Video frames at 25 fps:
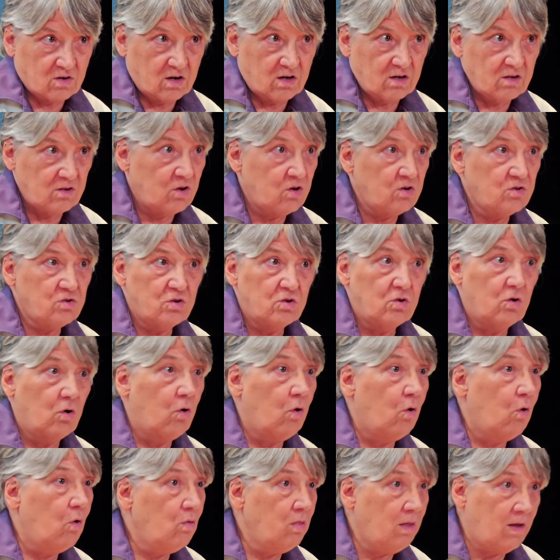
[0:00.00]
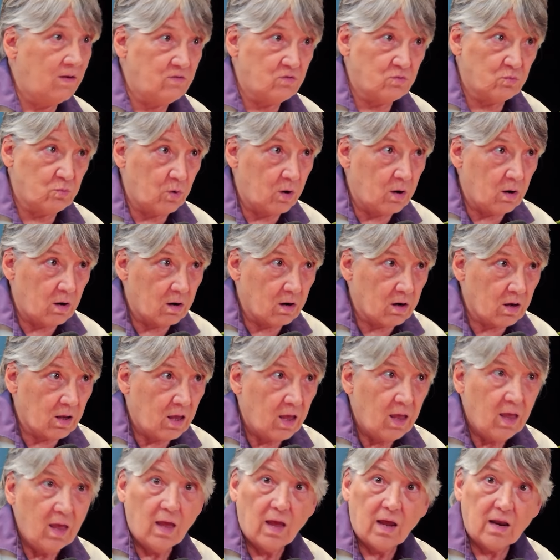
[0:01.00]
You know, you can do your whole life's
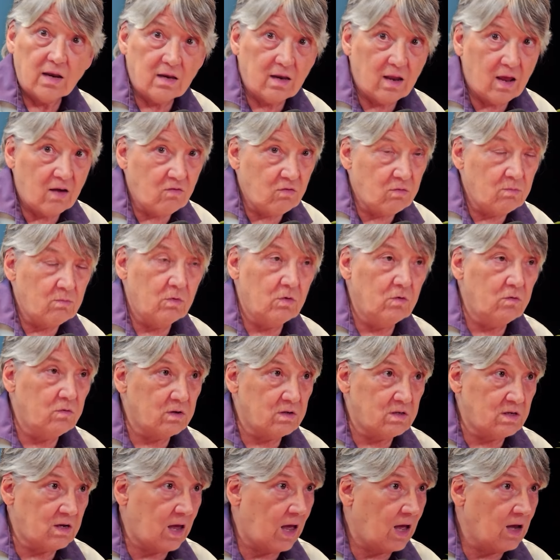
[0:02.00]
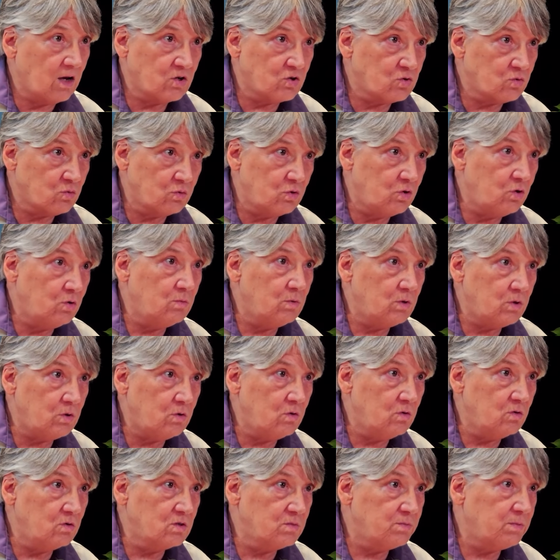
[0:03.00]
work and never move it to actual
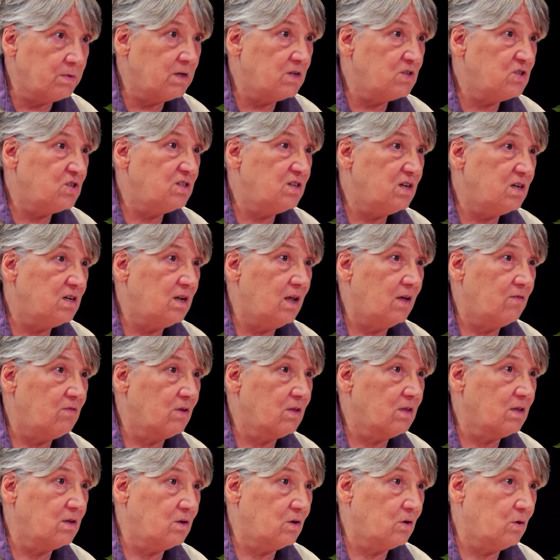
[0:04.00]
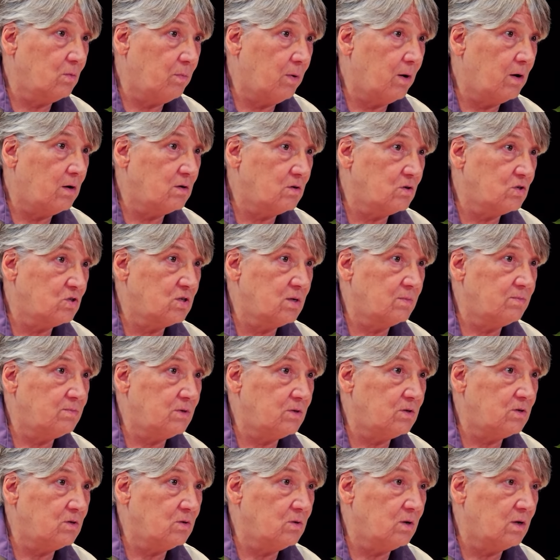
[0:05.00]
human use because you didn't have a clinical
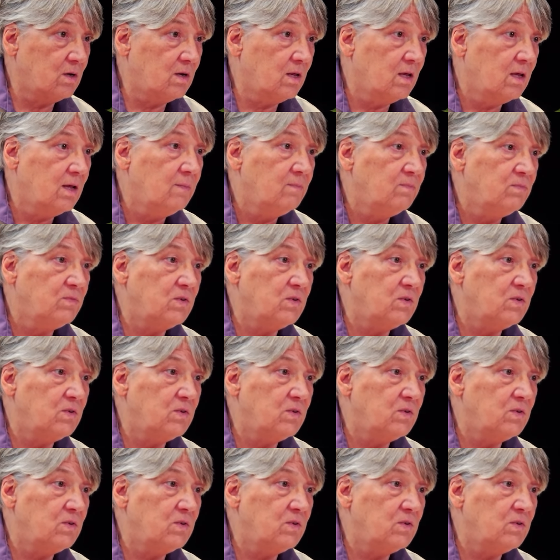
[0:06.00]
partnership to do it.